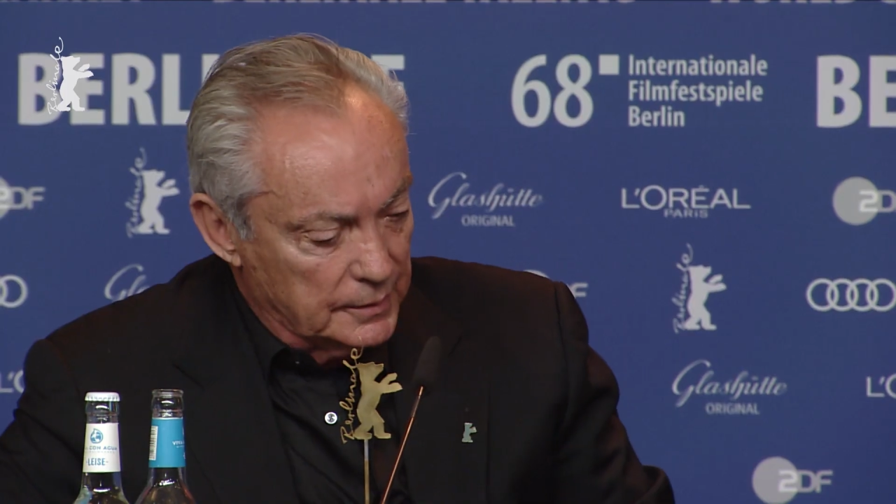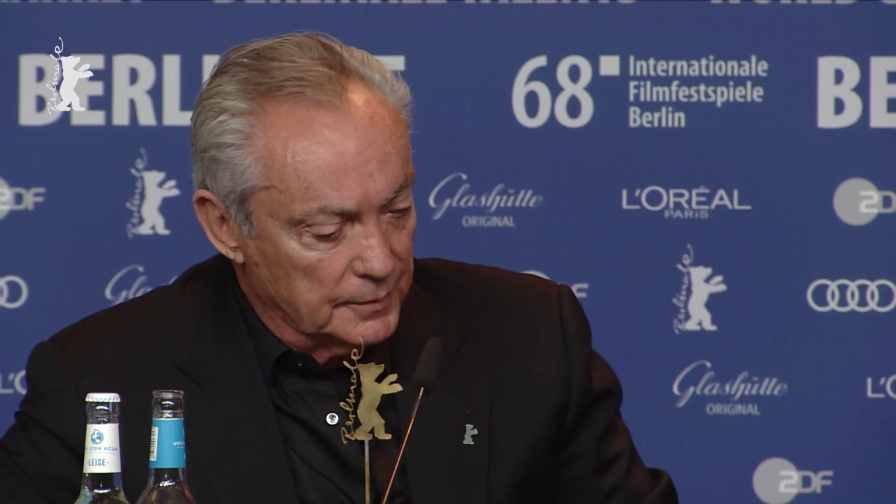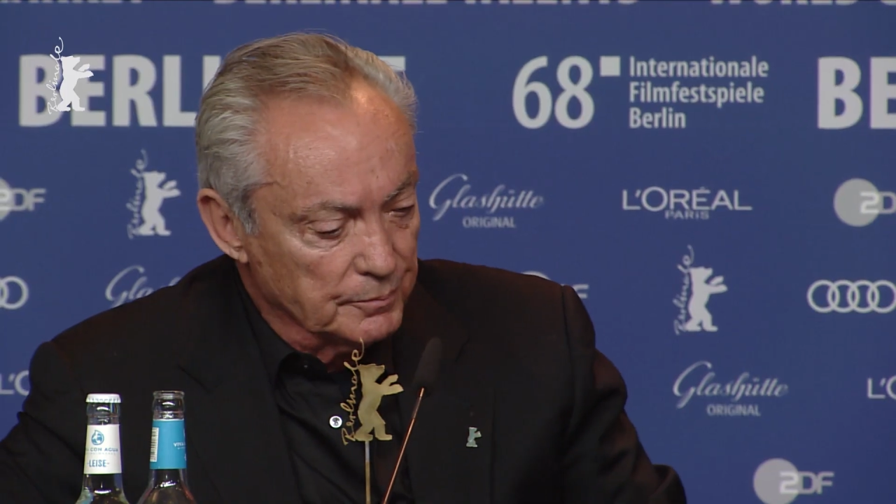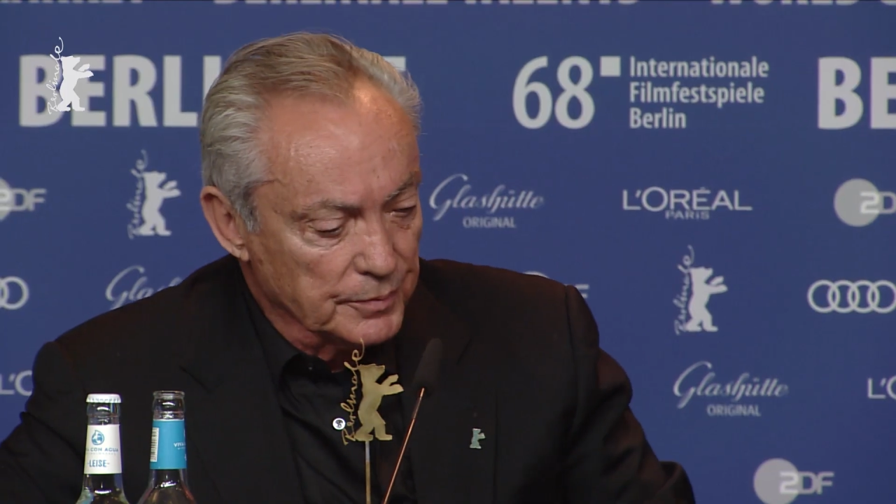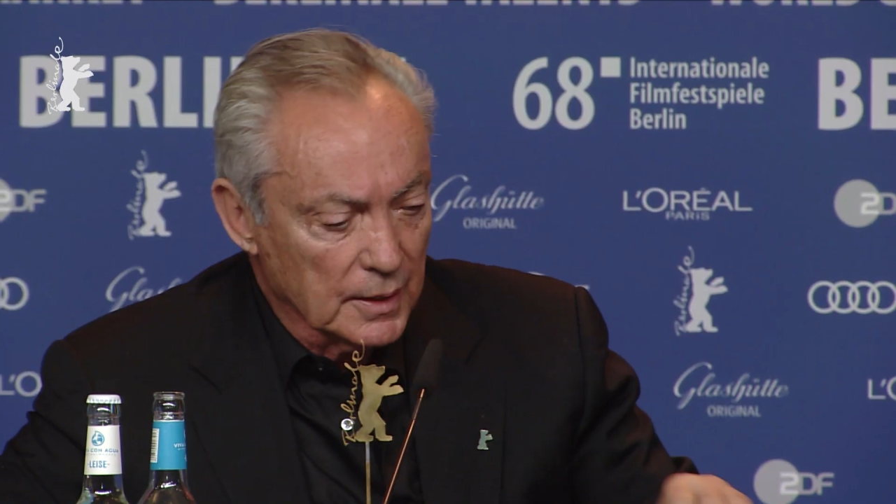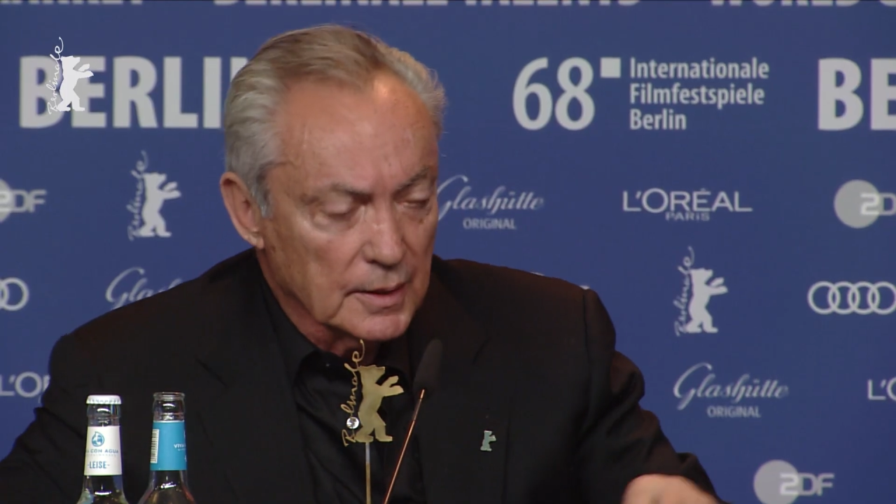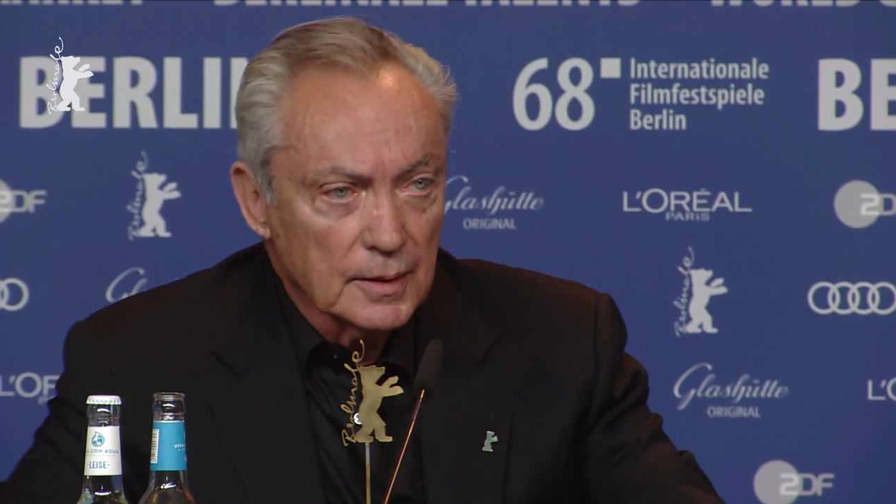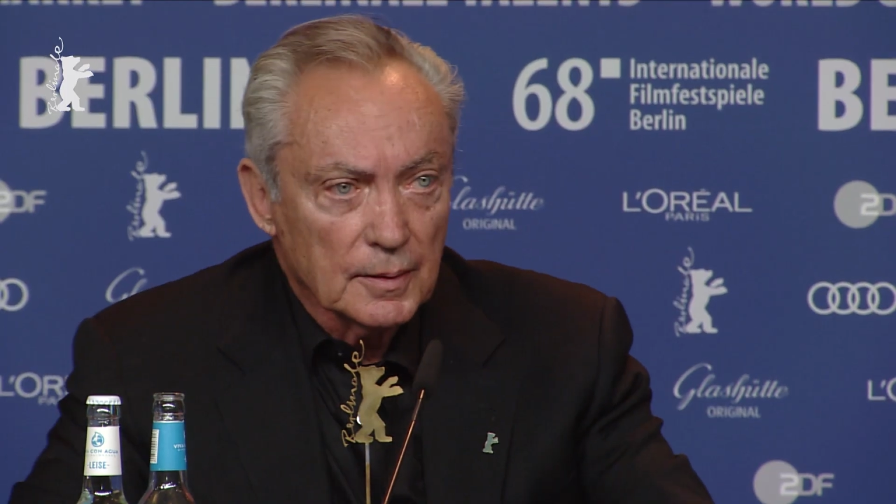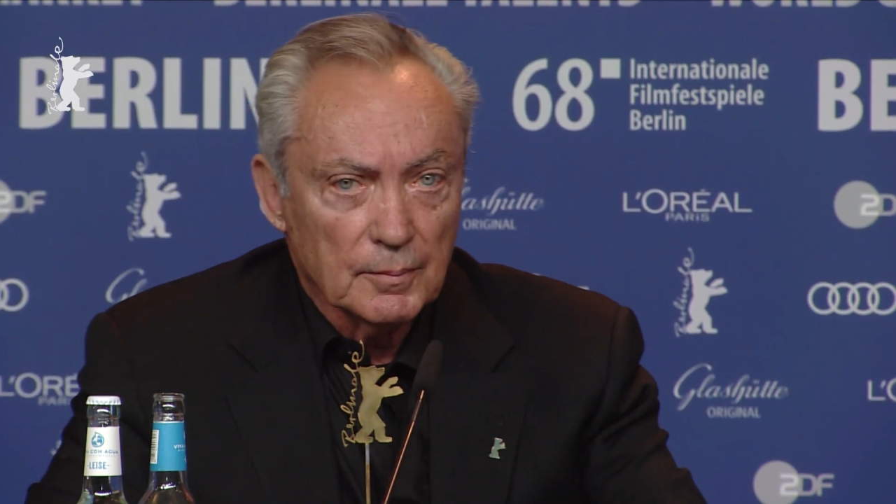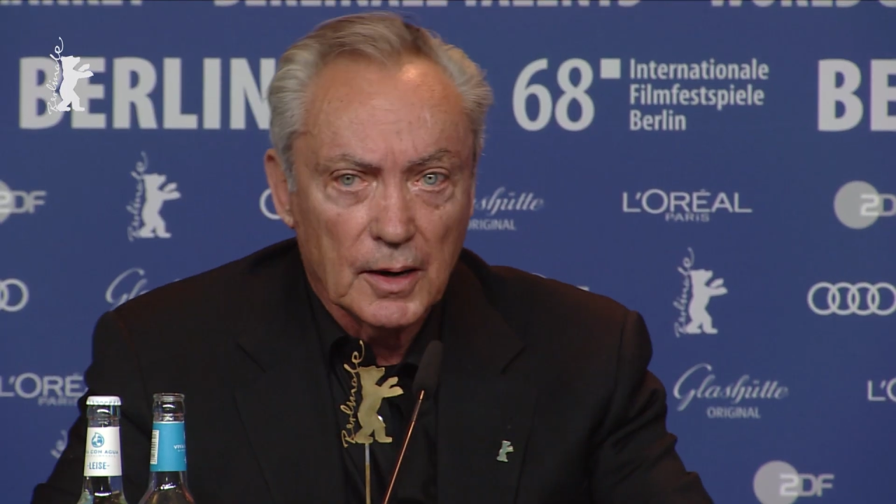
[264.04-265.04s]
in
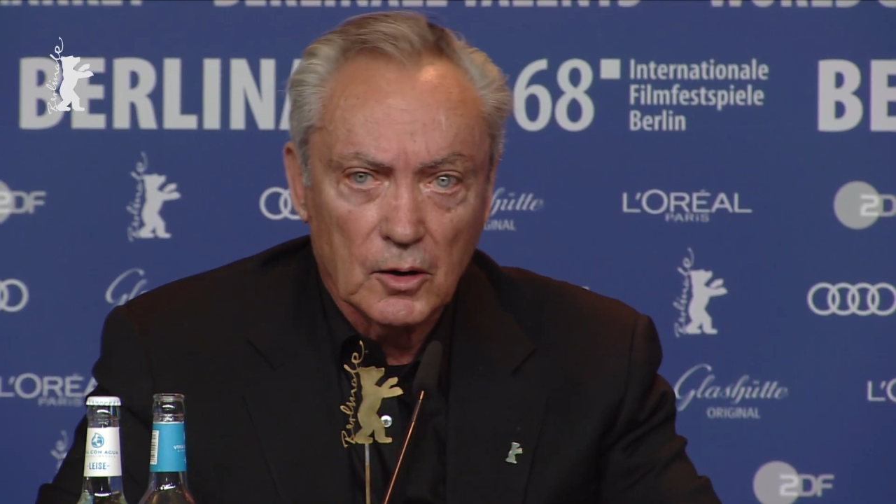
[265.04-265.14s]
my